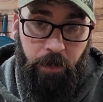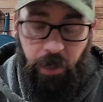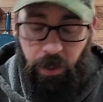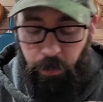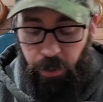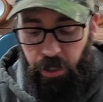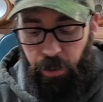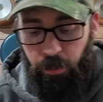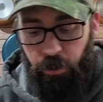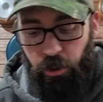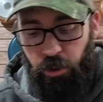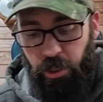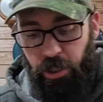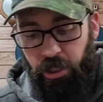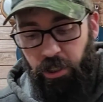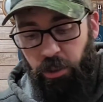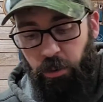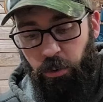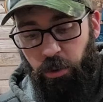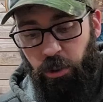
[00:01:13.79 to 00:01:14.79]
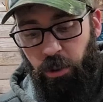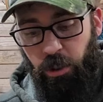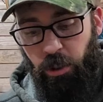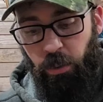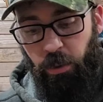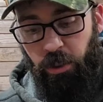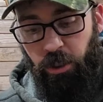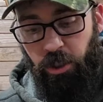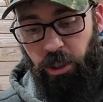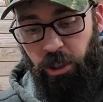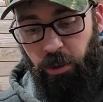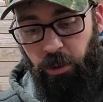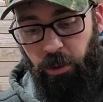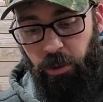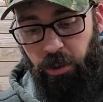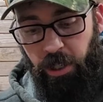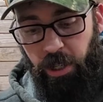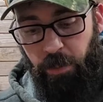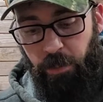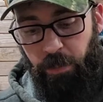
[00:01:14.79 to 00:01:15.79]
But I'm going to try to use two in
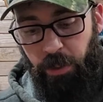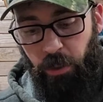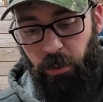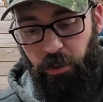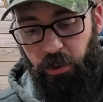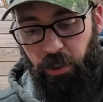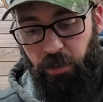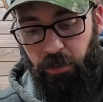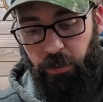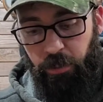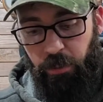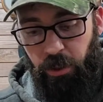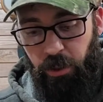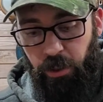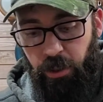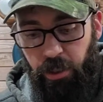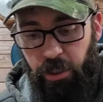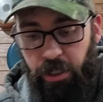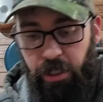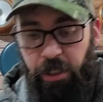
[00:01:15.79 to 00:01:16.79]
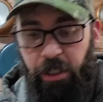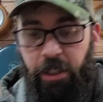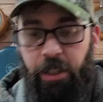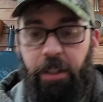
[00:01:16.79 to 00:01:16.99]
general. And both of them are